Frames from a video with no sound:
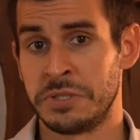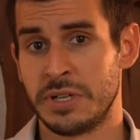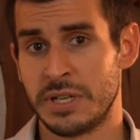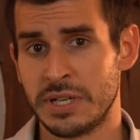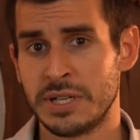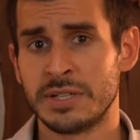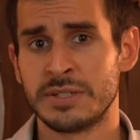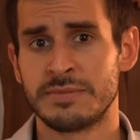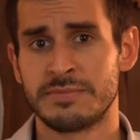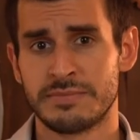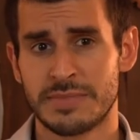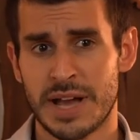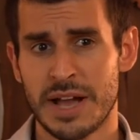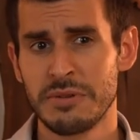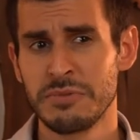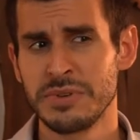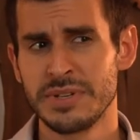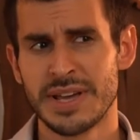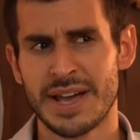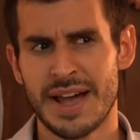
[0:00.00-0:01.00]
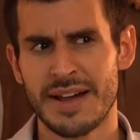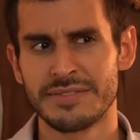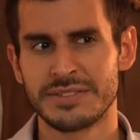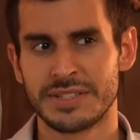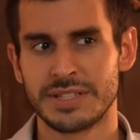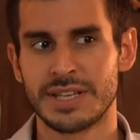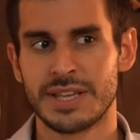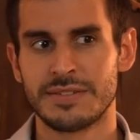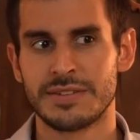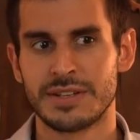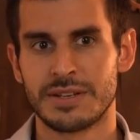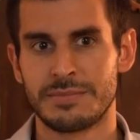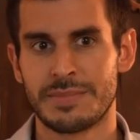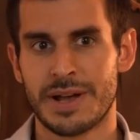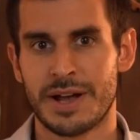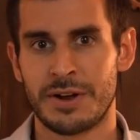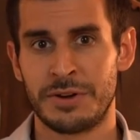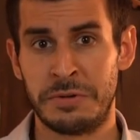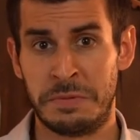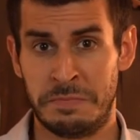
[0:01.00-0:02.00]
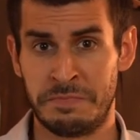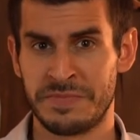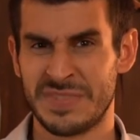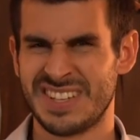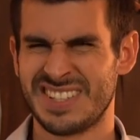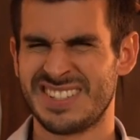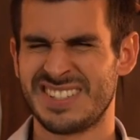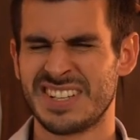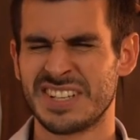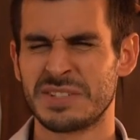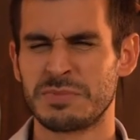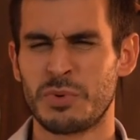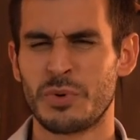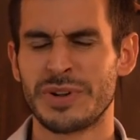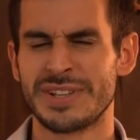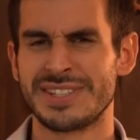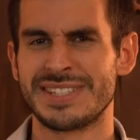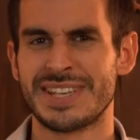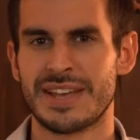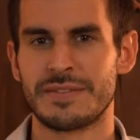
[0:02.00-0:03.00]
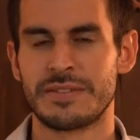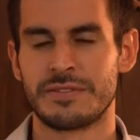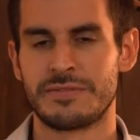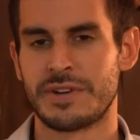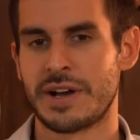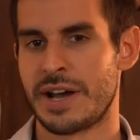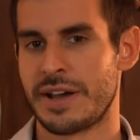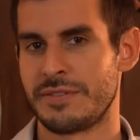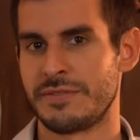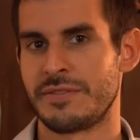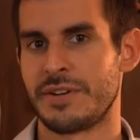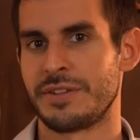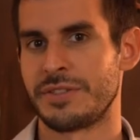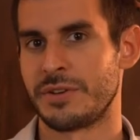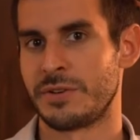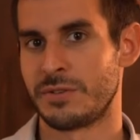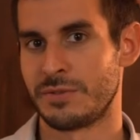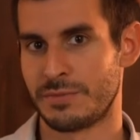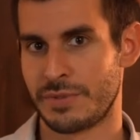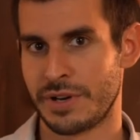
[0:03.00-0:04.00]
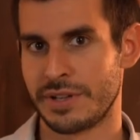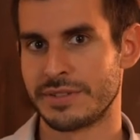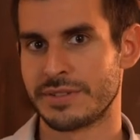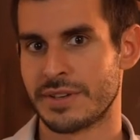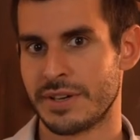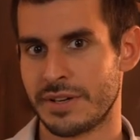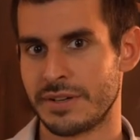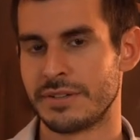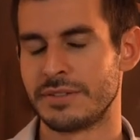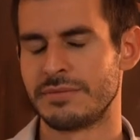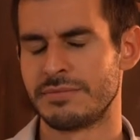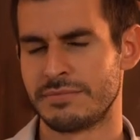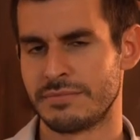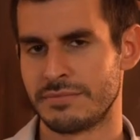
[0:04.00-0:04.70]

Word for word: Um, I would have to give it about a 6.75 on the whole brain scale.